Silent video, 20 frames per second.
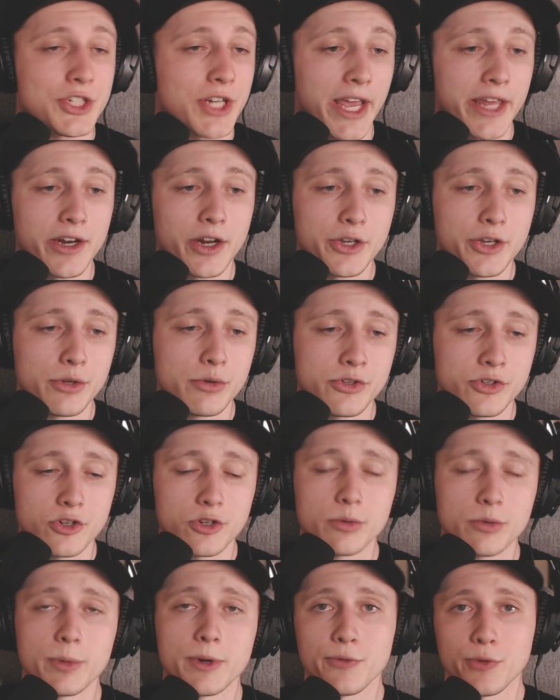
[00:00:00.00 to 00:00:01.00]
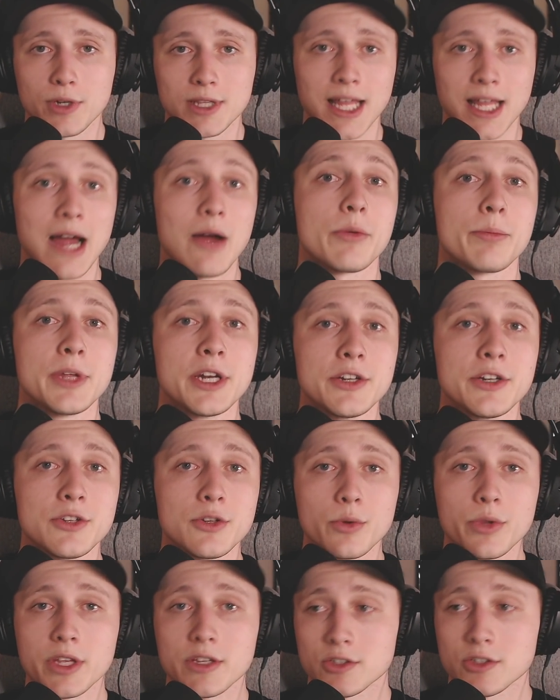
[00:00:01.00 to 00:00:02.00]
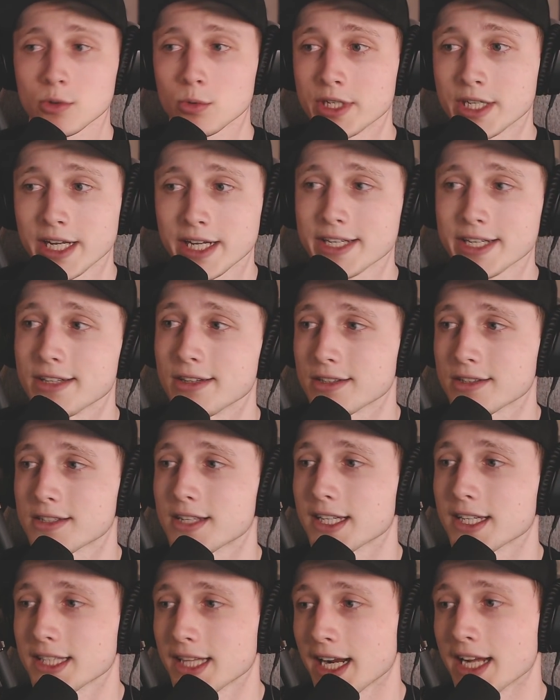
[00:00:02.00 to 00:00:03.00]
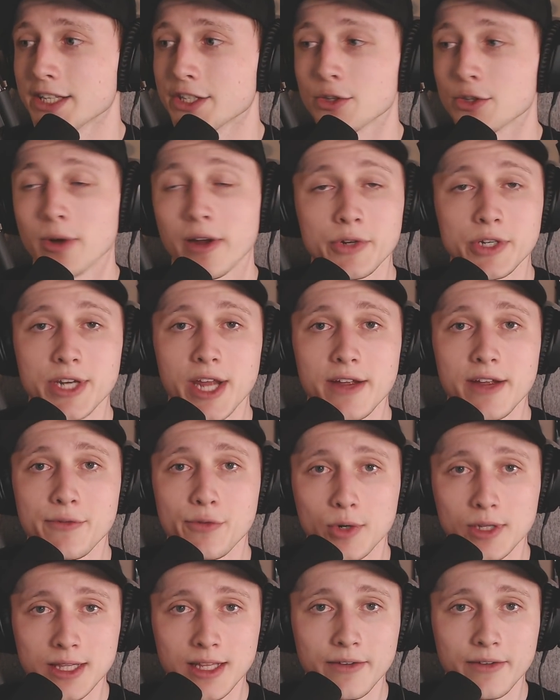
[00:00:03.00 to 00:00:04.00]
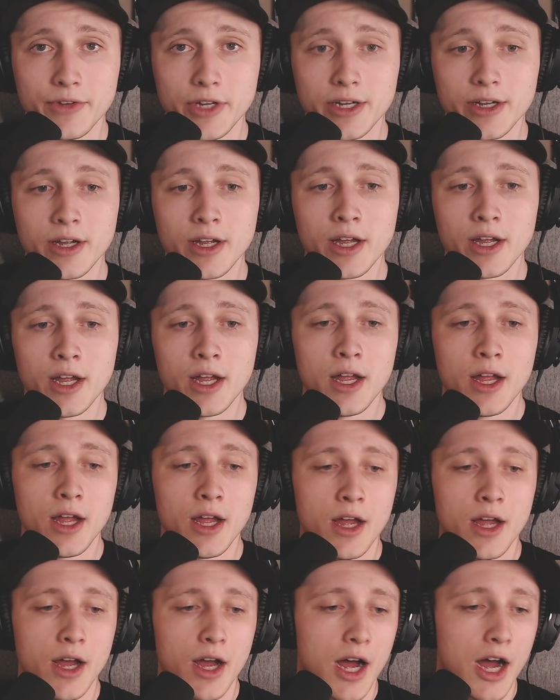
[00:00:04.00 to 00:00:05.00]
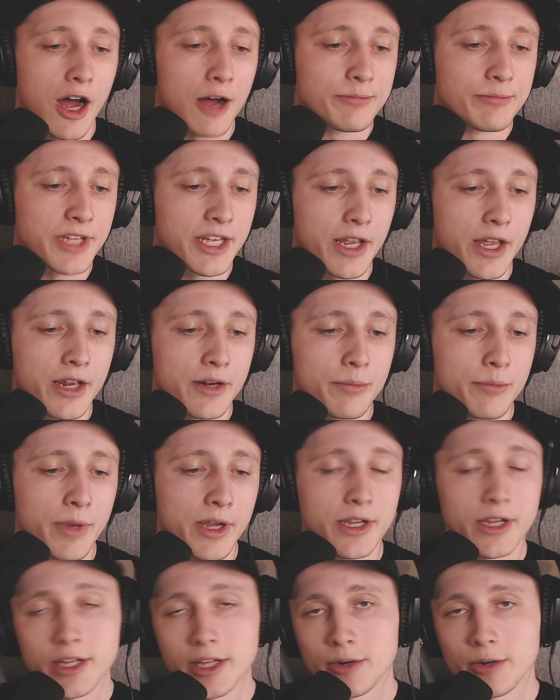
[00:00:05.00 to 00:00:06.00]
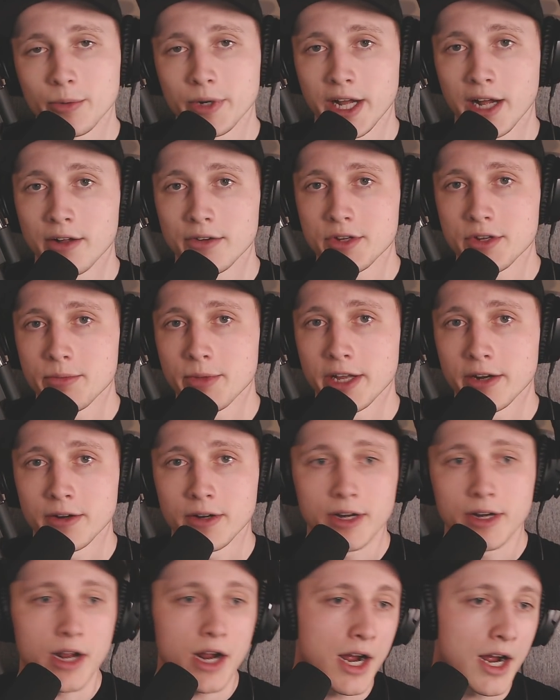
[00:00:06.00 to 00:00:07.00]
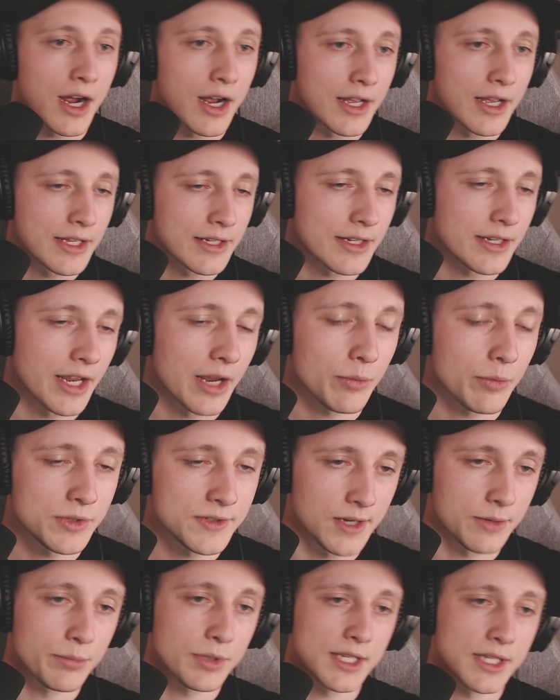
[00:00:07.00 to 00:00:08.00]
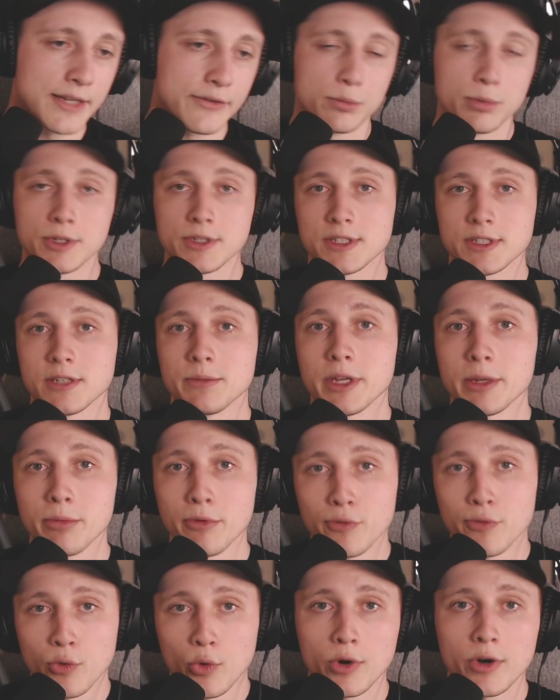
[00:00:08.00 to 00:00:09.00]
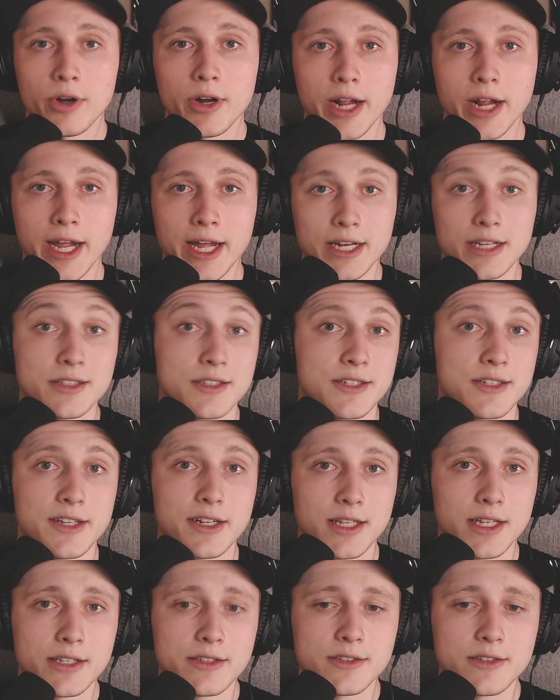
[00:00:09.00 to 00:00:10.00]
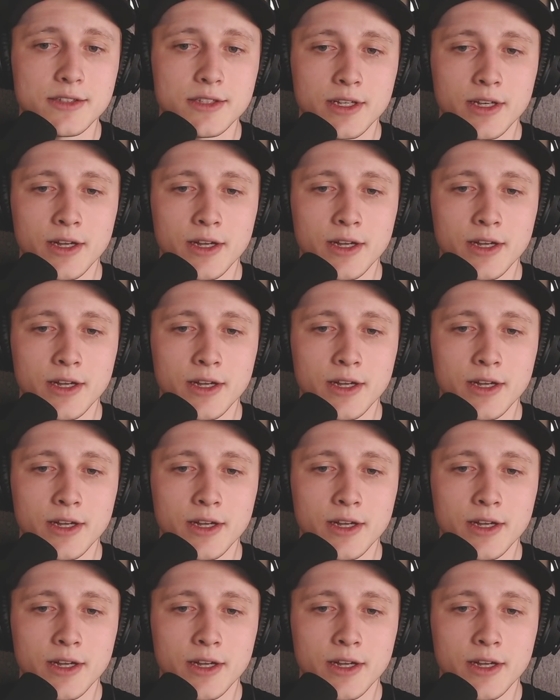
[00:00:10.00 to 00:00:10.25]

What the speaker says: and on YouTube, and for allowing me to do this ridiculous thing that I do every day for a living, and making it a reality, man. It was unbelievable to me before, and it still is.